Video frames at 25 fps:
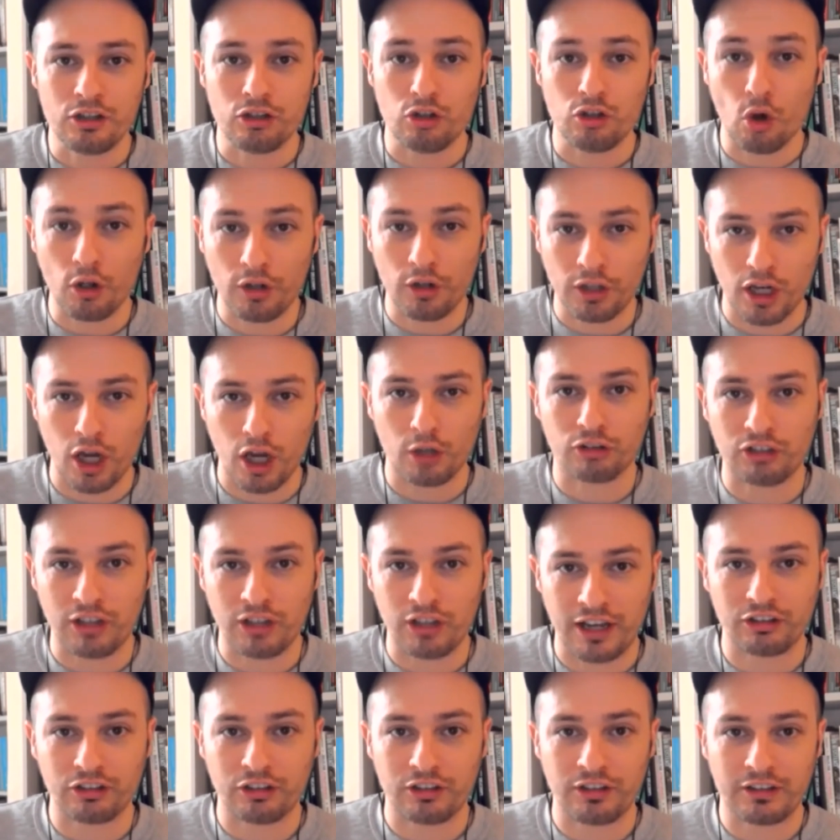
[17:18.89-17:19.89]
your
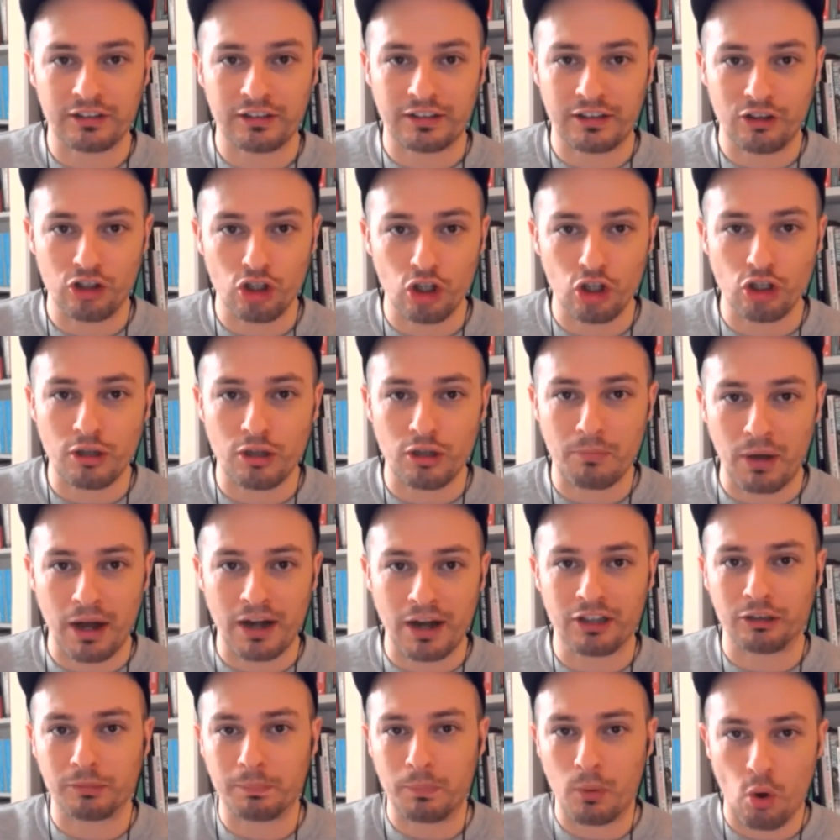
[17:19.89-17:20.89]
negotiations in the union
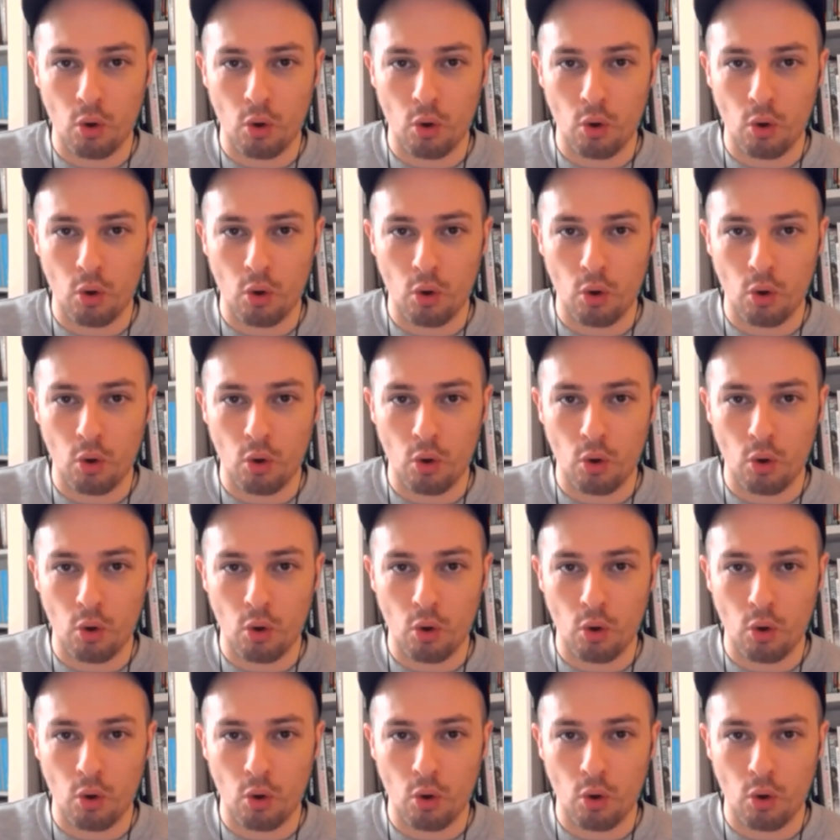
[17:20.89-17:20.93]
branch,